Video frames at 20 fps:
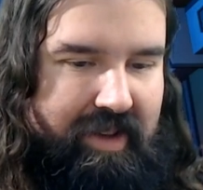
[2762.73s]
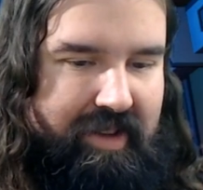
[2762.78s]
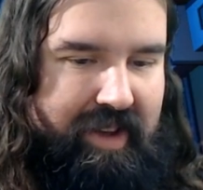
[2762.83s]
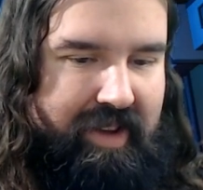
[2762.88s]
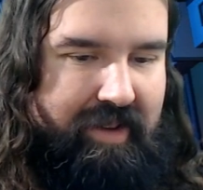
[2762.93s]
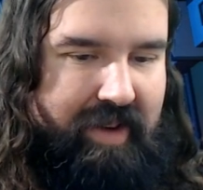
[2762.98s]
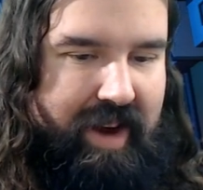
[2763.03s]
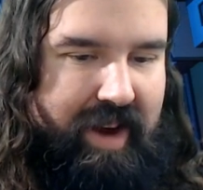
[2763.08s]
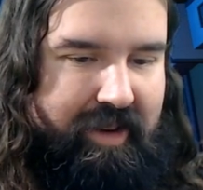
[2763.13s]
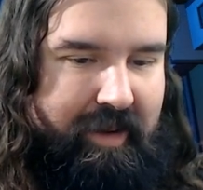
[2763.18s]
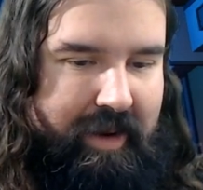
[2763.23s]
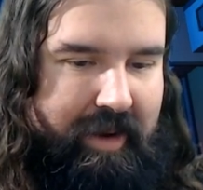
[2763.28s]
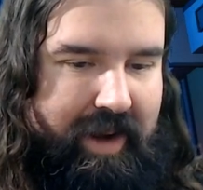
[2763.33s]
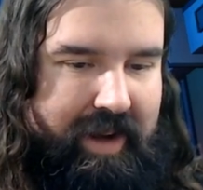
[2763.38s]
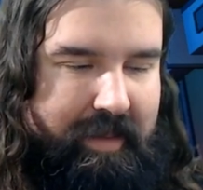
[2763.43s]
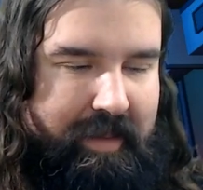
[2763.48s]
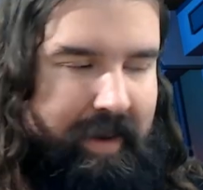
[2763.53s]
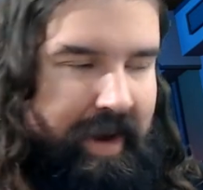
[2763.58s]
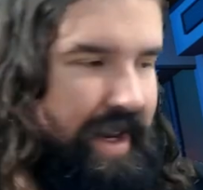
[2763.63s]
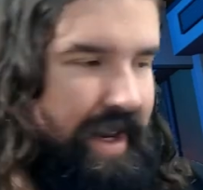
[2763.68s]
things are actually
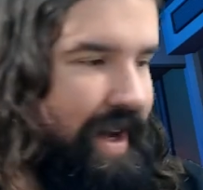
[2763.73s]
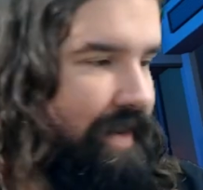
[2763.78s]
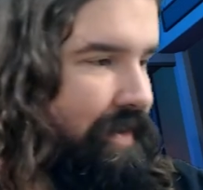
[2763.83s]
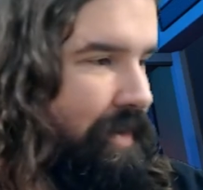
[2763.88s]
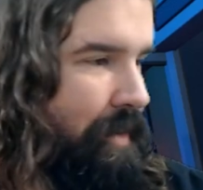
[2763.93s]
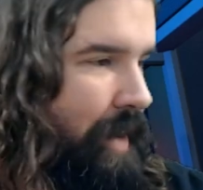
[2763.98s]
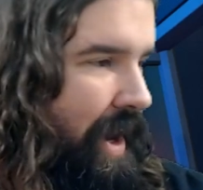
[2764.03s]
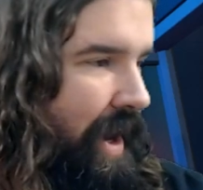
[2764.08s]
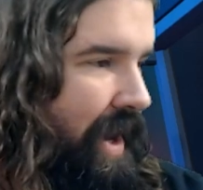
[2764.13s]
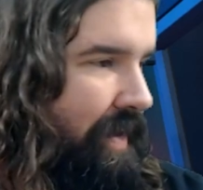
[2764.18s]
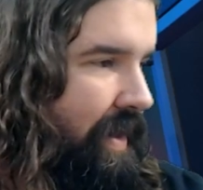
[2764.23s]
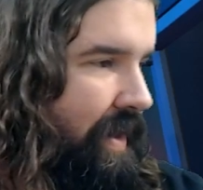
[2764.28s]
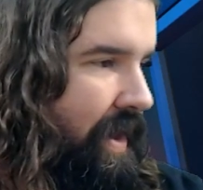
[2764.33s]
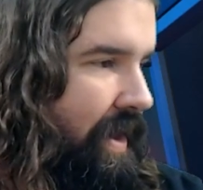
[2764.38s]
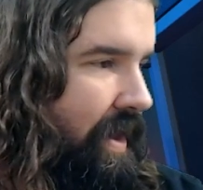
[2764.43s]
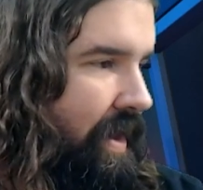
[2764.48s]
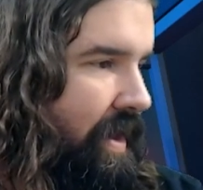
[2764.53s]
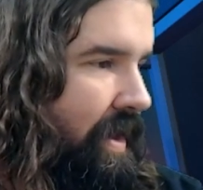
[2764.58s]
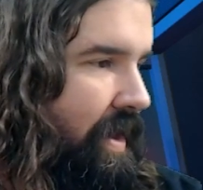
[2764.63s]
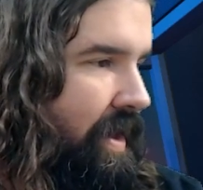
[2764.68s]
pretty, pretty tough for my level.
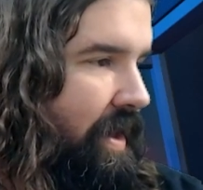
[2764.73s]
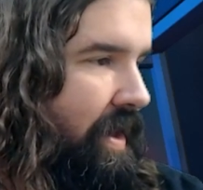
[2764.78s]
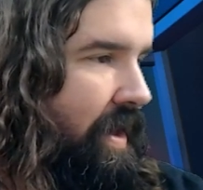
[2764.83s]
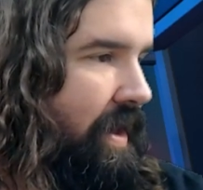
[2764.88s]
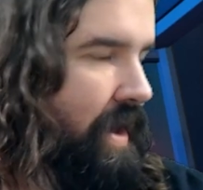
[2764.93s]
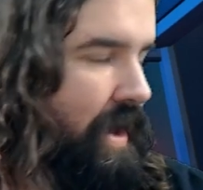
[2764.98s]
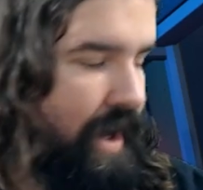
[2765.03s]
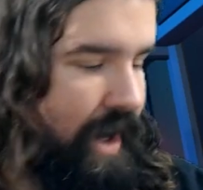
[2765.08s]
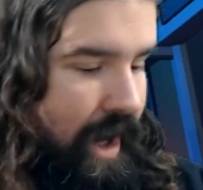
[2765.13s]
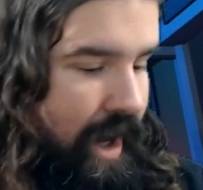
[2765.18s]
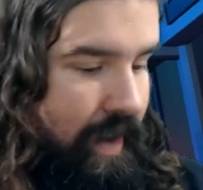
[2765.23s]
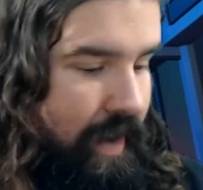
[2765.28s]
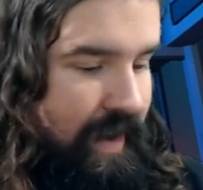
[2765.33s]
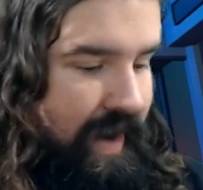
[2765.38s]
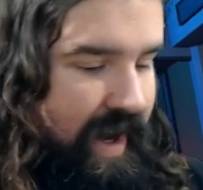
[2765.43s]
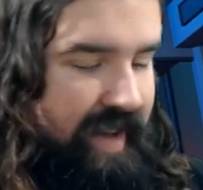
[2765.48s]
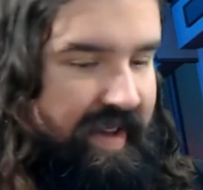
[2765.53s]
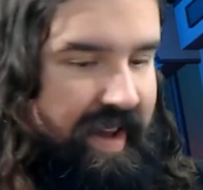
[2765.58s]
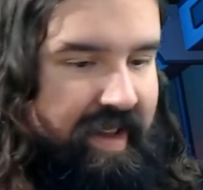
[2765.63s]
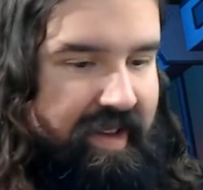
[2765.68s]
Oh,
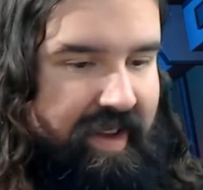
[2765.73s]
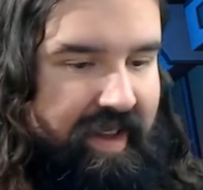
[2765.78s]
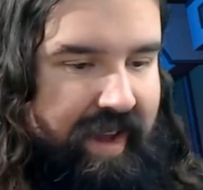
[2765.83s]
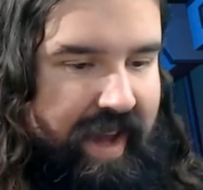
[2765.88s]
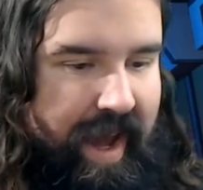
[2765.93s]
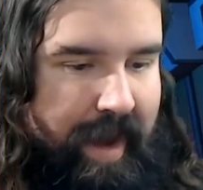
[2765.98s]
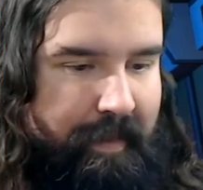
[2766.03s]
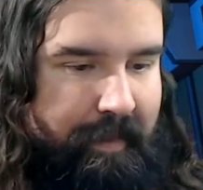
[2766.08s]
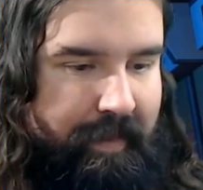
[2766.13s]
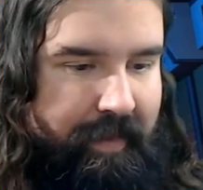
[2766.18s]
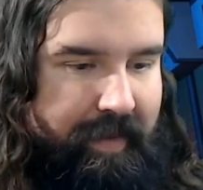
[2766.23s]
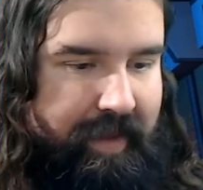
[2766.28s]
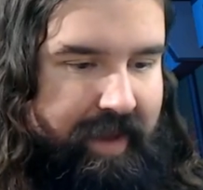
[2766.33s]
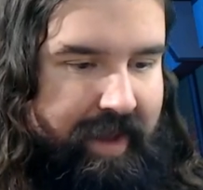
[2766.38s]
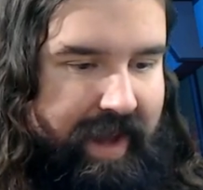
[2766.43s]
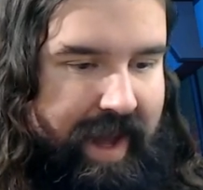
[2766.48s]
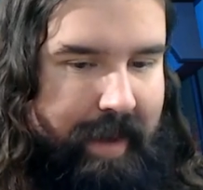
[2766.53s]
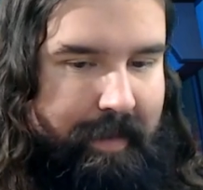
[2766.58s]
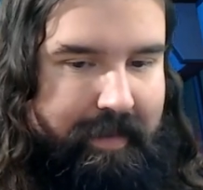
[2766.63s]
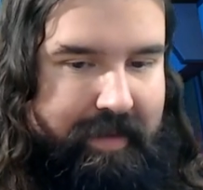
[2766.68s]
you guys can't see the game.
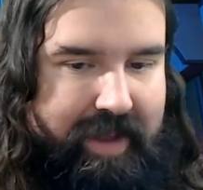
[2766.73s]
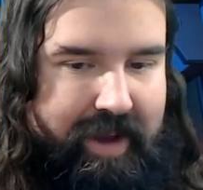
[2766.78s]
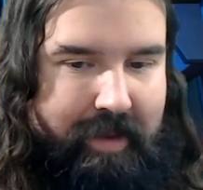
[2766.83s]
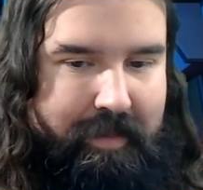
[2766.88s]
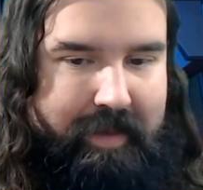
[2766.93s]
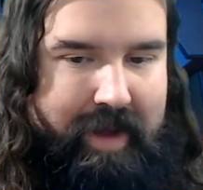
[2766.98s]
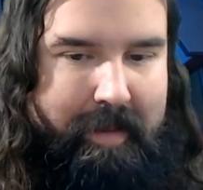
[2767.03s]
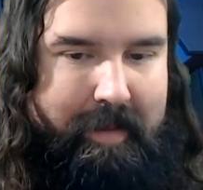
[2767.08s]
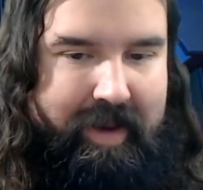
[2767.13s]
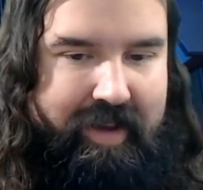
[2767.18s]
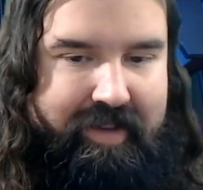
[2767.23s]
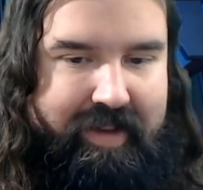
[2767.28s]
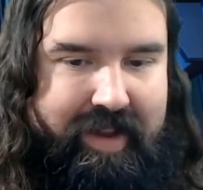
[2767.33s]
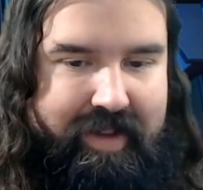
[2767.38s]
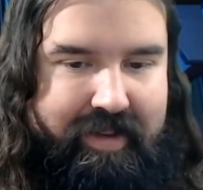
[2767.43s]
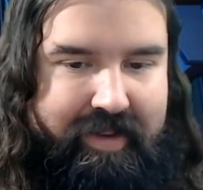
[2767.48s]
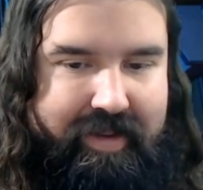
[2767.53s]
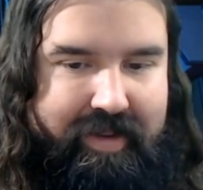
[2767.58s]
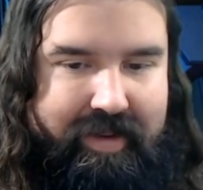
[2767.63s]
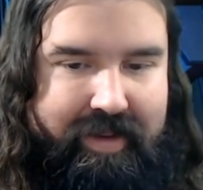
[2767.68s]
Yep, nope, that makes
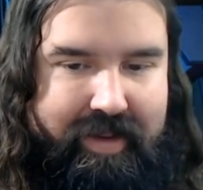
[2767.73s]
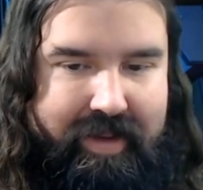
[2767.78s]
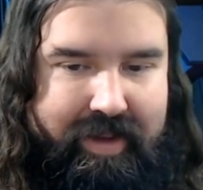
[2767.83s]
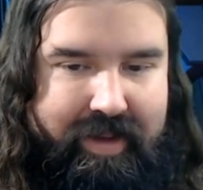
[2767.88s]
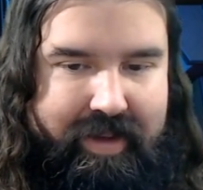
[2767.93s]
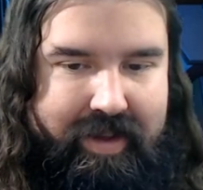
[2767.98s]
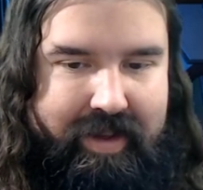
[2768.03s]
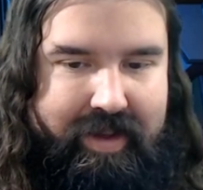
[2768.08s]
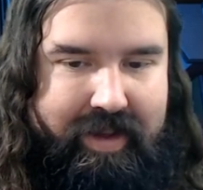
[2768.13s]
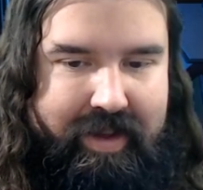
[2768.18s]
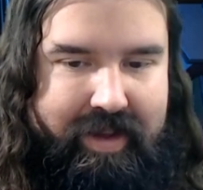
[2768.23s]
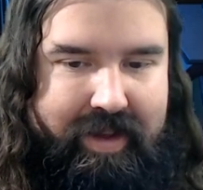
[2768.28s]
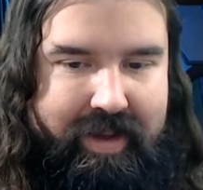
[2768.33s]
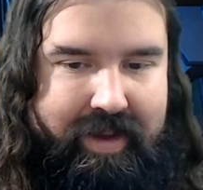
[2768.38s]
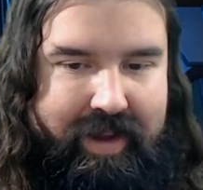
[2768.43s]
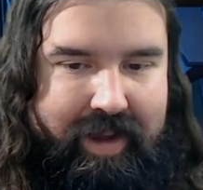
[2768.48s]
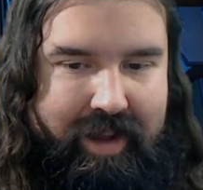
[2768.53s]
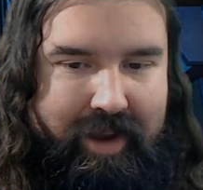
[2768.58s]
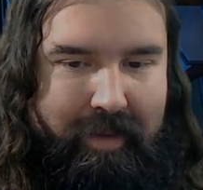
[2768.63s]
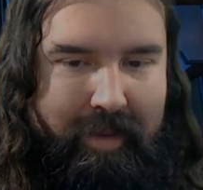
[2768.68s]
sense.
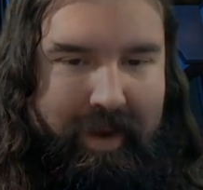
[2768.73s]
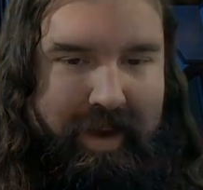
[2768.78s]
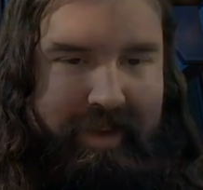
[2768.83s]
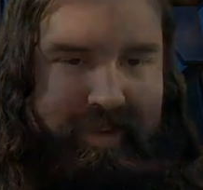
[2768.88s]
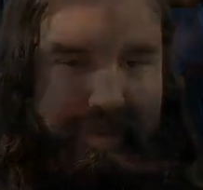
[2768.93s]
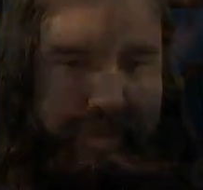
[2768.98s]
You don't want to just